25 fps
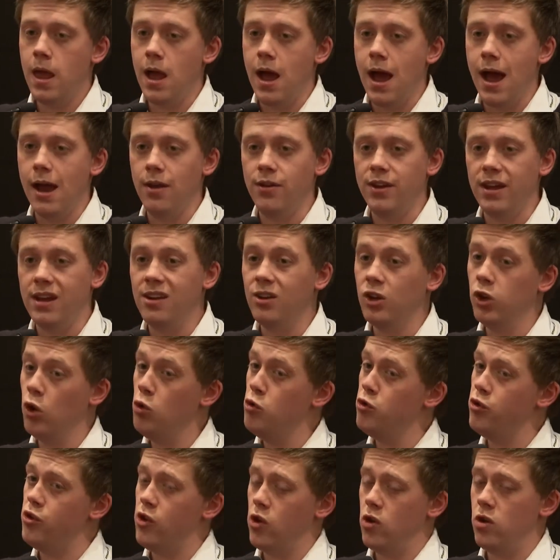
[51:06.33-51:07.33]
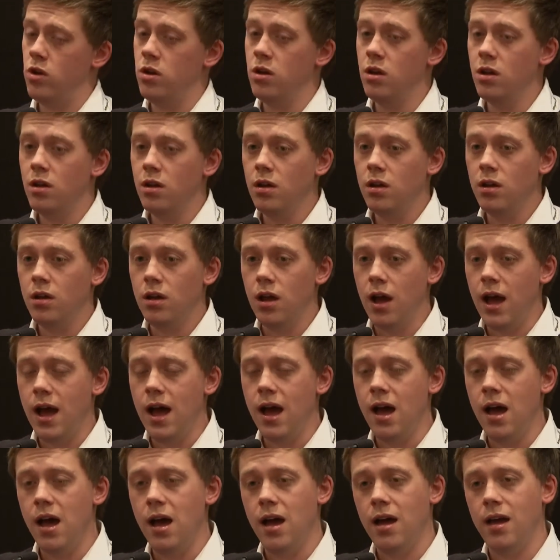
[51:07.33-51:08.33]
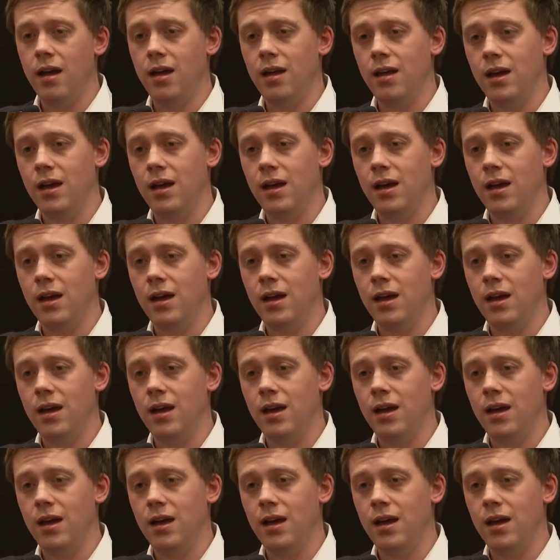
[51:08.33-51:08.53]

And in London, uh,